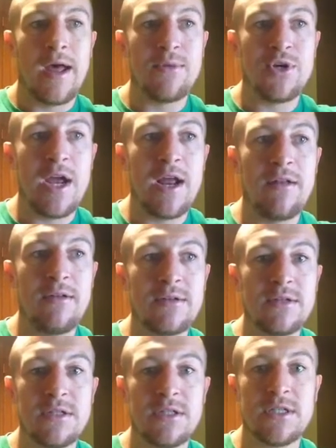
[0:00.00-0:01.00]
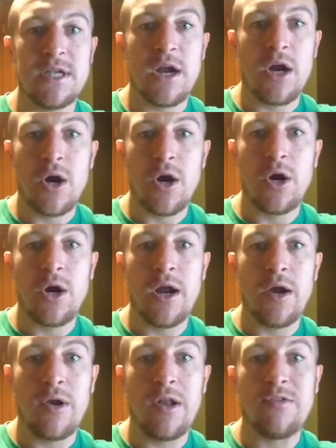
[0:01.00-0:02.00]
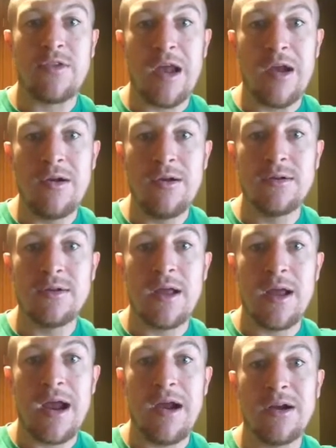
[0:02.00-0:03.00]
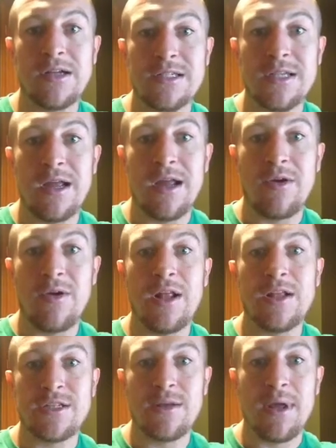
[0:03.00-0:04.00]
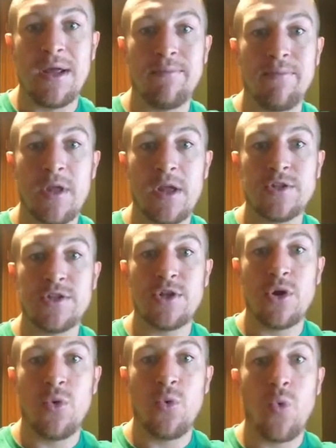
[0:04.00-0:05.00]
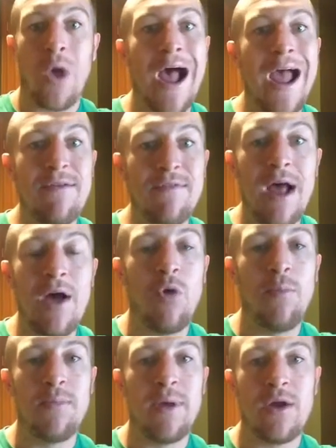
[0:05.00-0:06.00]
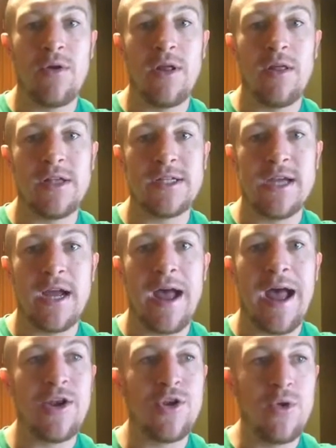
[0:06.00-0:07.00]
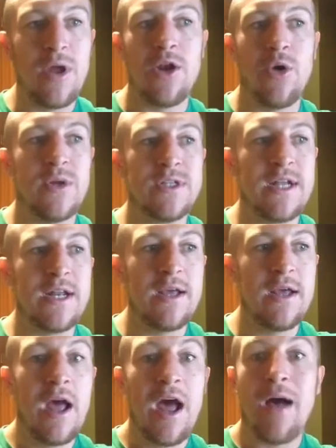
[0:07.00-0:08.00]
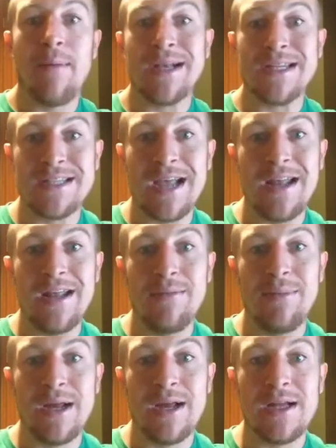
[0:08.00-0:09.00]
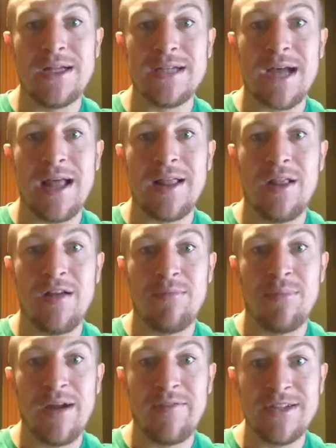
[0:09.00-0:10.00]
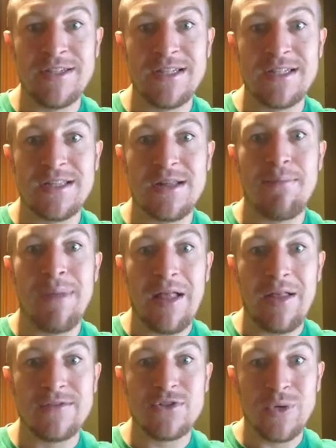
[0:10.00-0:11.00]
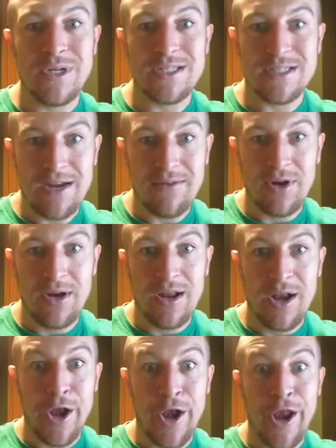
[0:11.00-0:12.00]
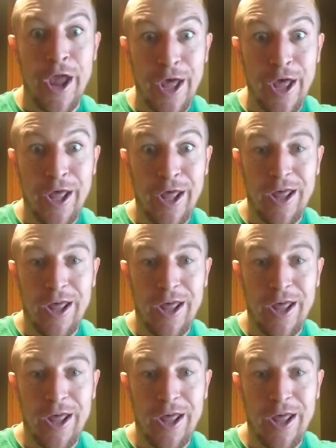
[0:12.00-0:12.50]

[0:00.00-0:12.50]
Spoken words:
Shannon sent her ingredients to Aaron. Aaron sent ingredients to me. So I have not opened my ingredient list yet. I do not know what's in it. I'm excited because I love breakfast. It's the ballad of sweet and savory. Duh.